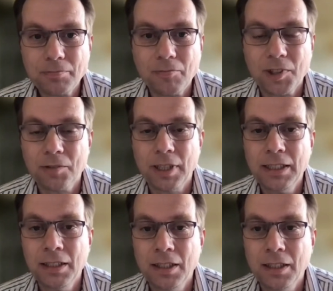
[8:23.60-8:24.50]
right?
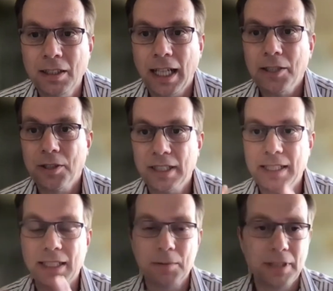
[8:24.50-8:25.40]
And you see
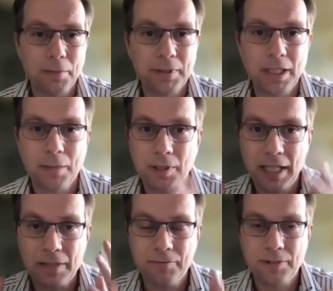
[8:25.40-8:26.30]
this with W W
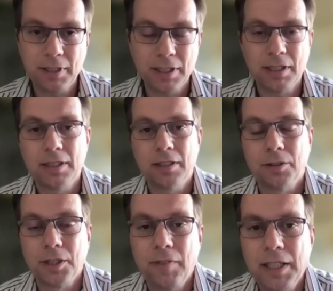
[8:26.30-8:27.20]
F, uh,
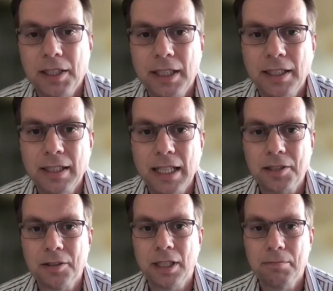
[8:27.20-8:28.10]
Conservation
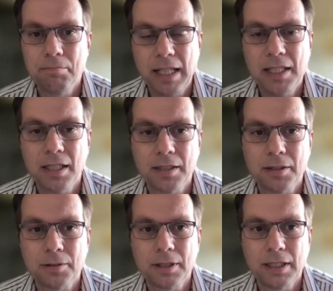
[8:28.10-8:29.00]
International, and many other
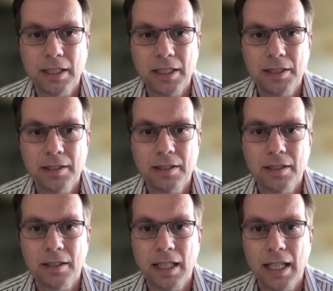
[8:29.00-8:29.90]
organizations uh,
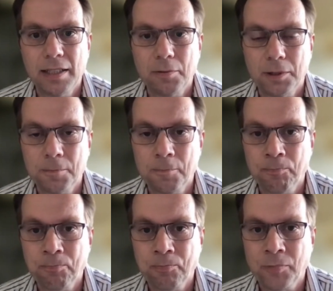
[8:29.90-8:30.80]
as well.
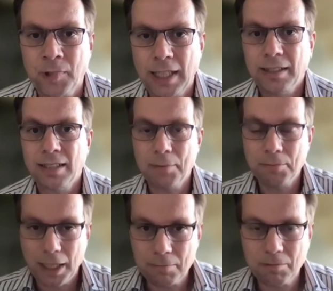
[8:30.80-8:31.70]
At the same
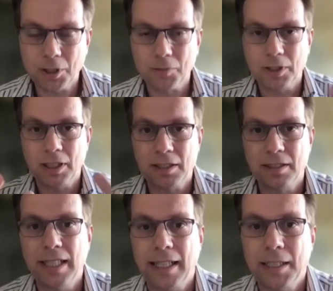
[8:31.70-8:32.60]
time, over the last
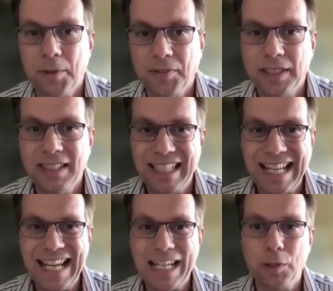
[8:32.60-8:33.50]
decades, we've seen the
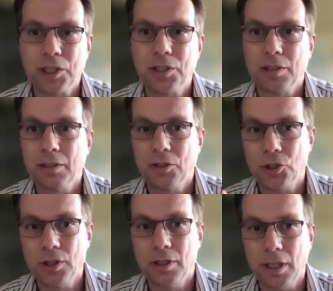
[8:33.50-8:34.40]
language
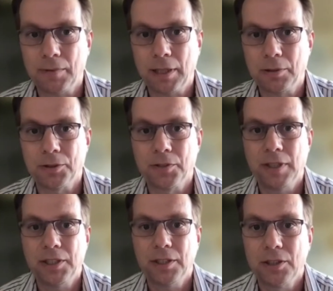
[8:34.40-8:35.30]
around
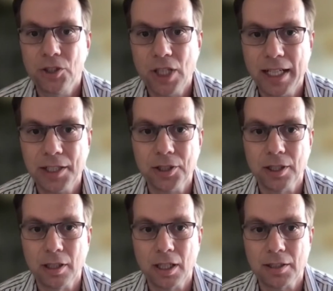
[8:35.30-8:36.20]
conservation change a
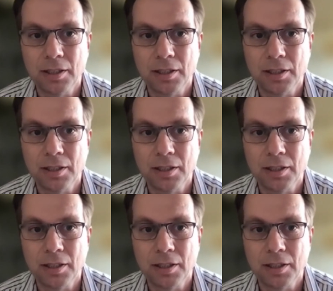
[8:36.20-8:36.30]
lot,